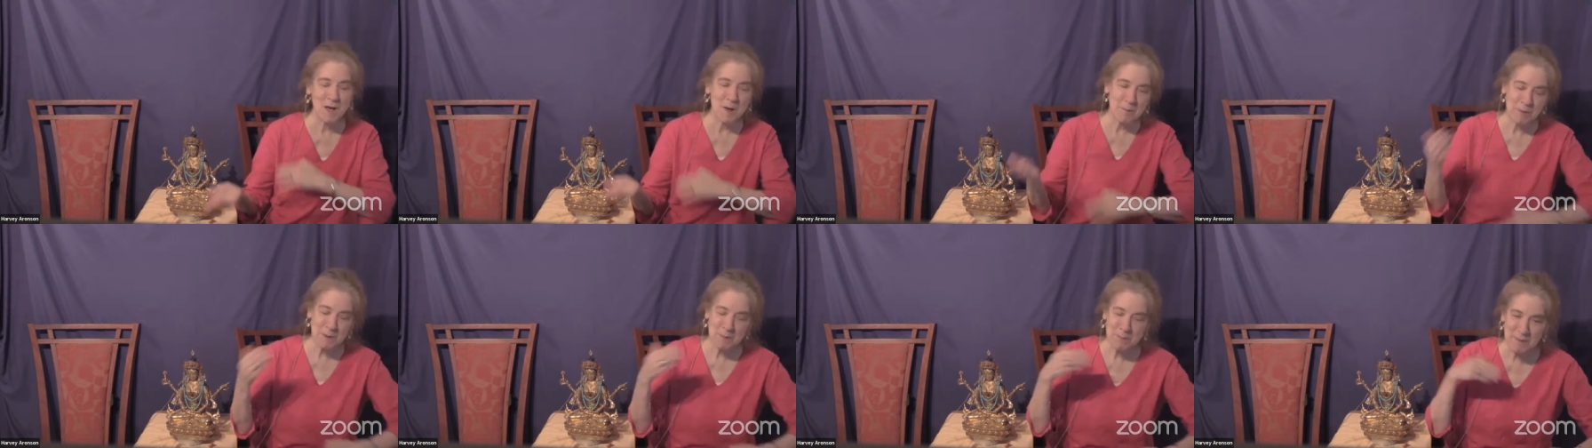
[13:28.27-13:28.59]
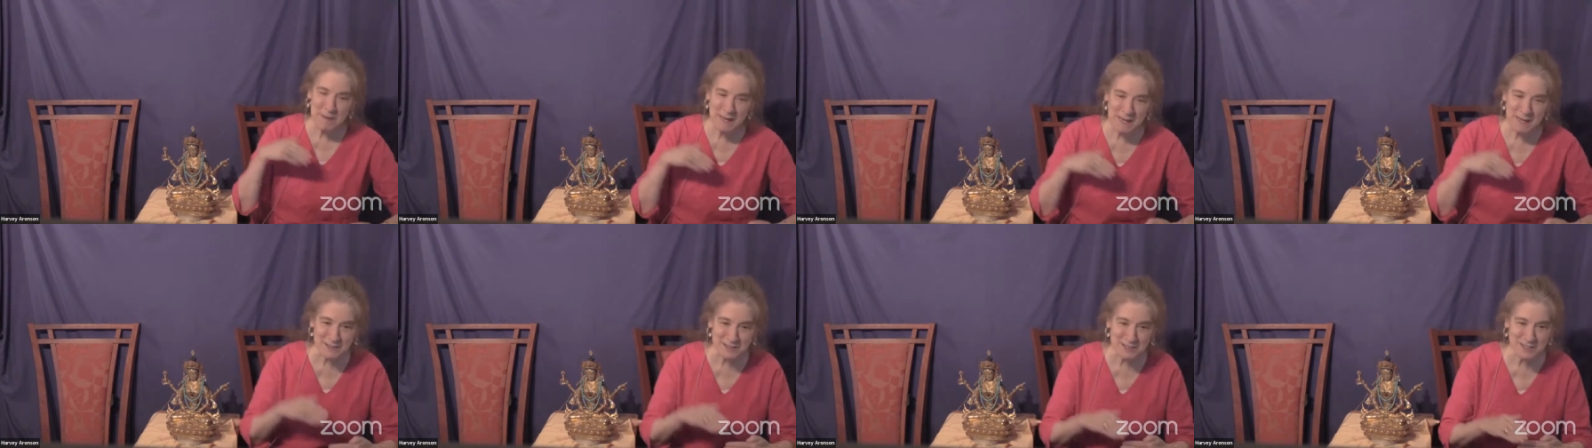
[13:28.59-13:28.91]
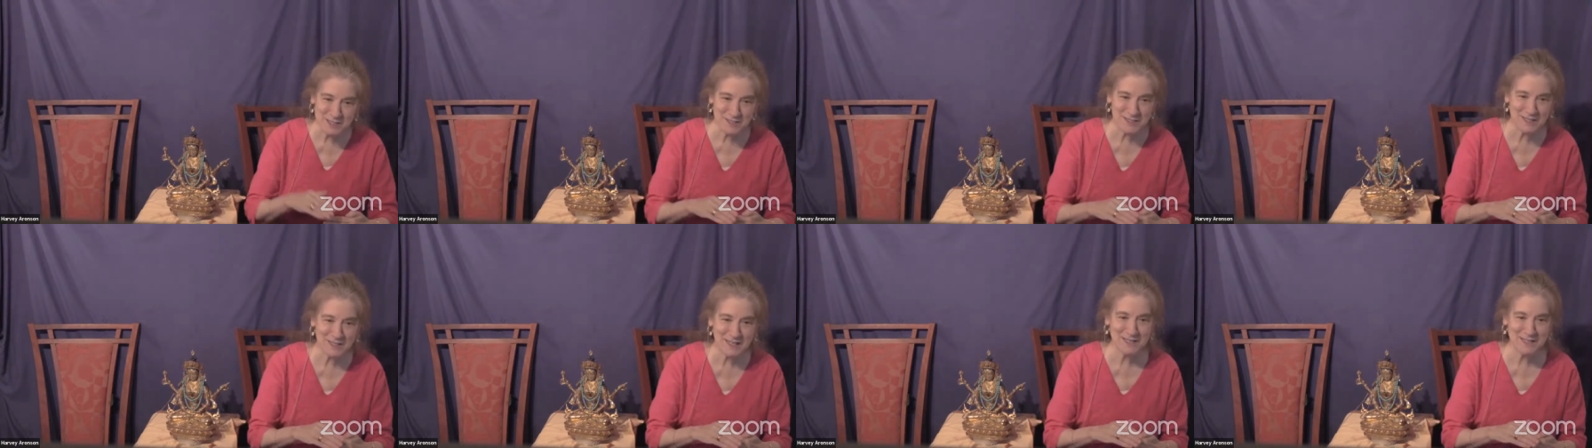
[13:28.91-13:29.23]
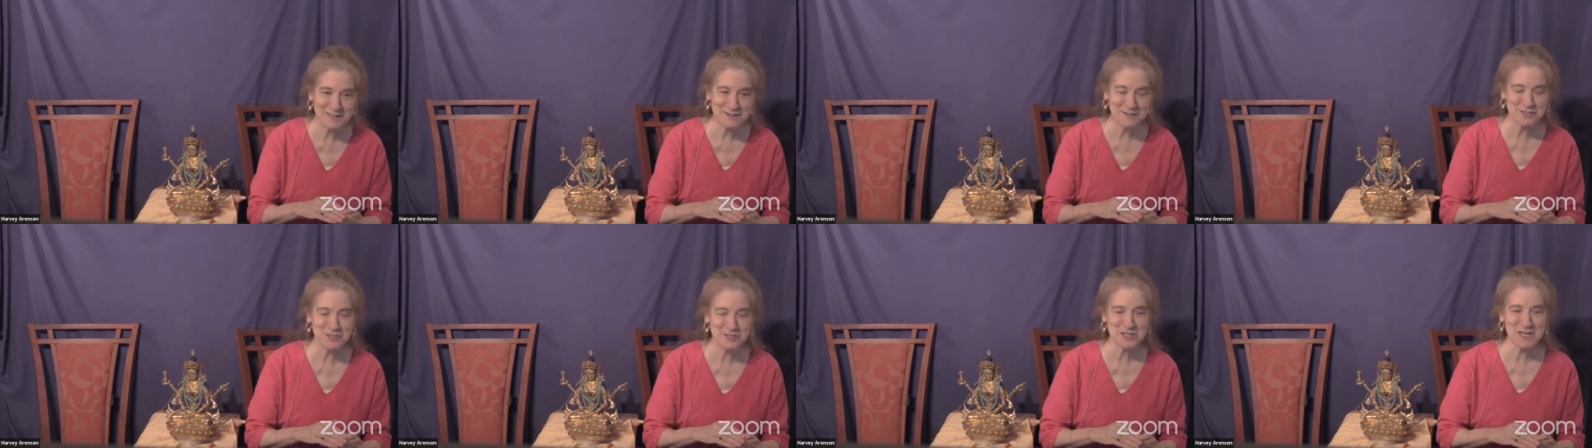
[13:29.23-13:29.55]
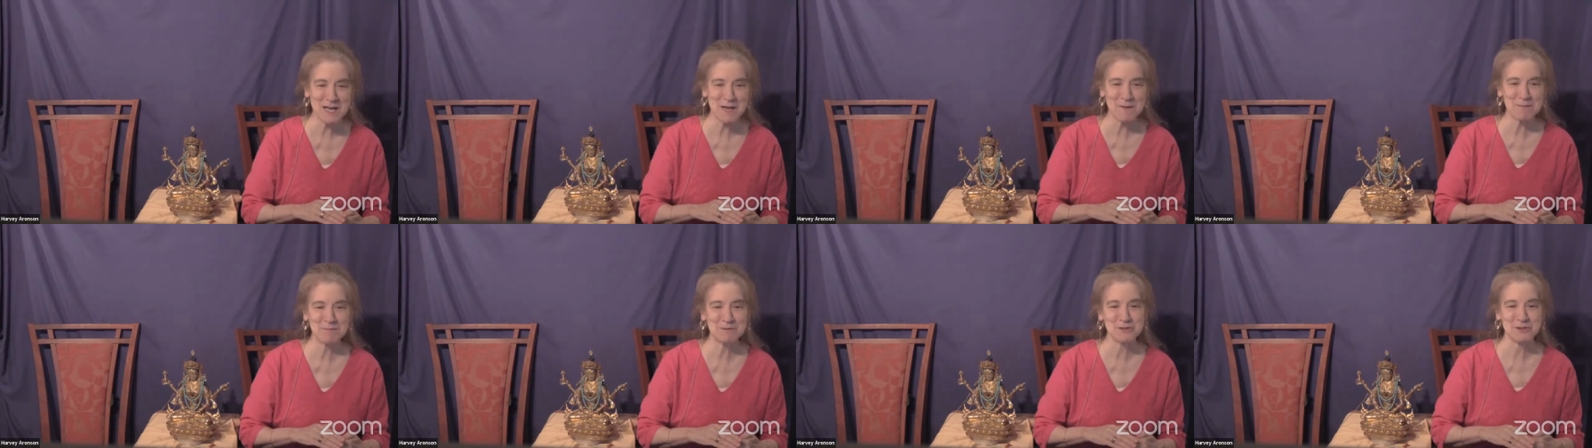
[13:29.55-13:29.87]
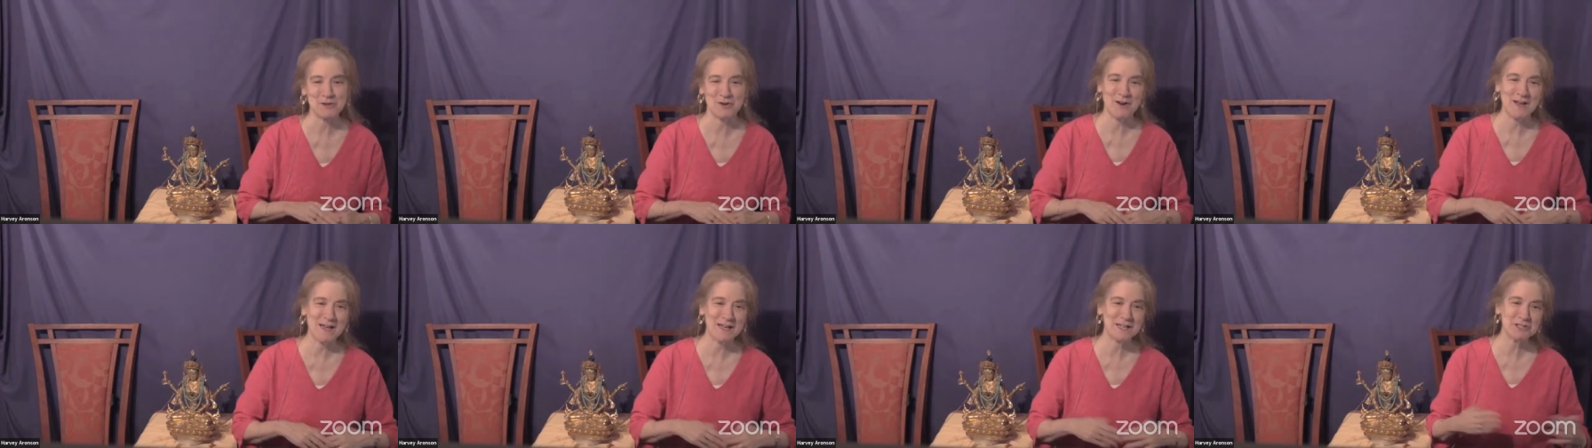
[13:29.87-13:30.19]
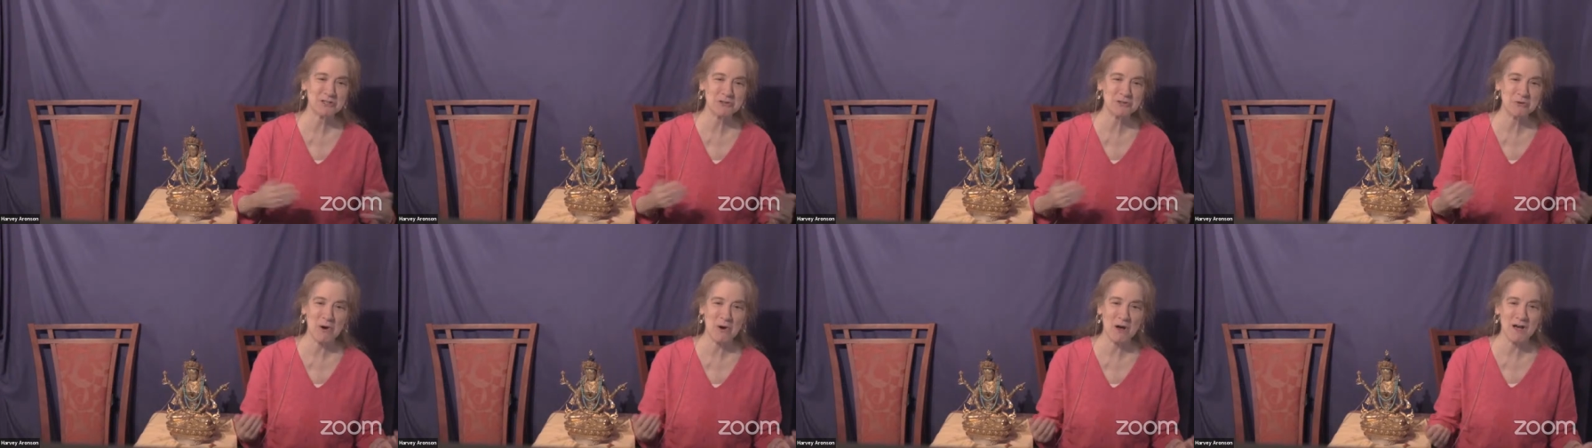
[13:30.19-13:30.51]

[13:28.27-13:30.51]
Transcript: But back to the 8th chapter and to